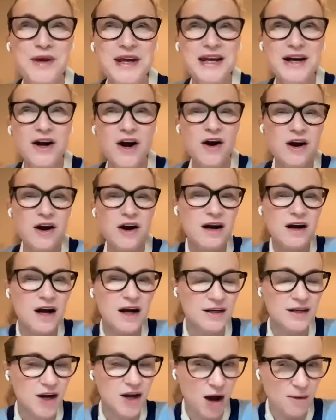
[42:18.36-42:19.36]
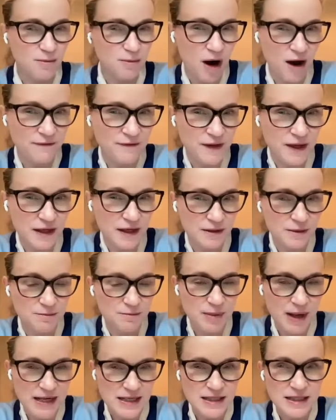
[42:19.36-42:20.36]
we are a nonprofit
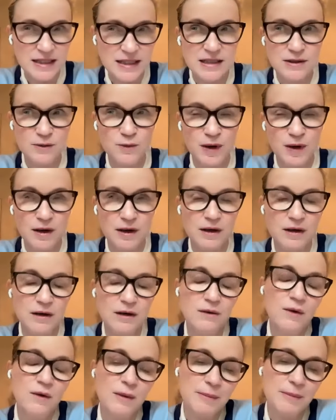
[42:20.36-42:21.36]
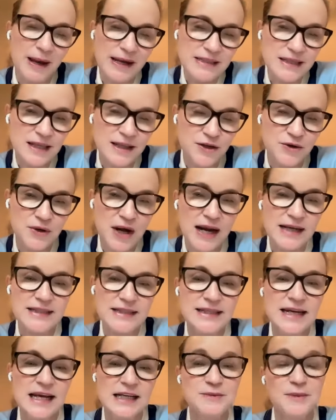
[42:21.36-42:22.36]
based, we're based in the
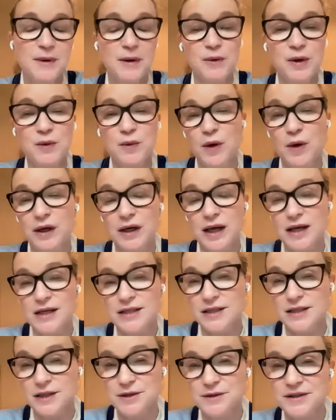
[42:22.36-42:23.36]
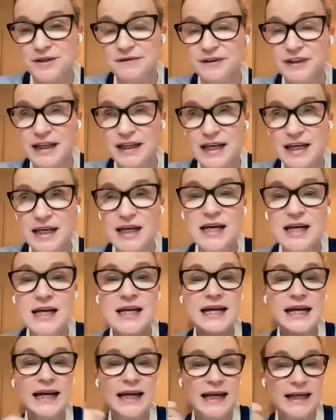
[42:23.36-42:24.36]
United States, but we work exclusively
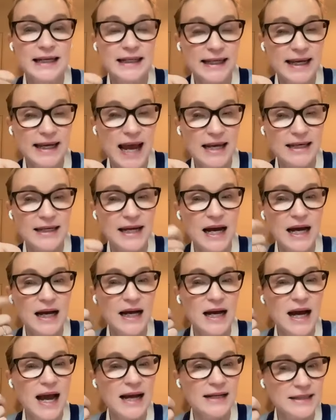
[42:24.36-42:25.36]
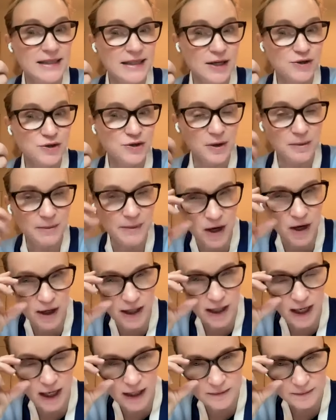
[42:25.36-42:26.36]
in Kenya and Central
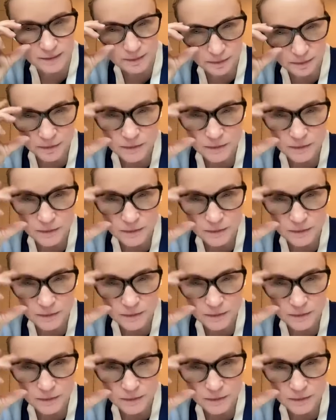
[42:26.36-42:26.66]
America.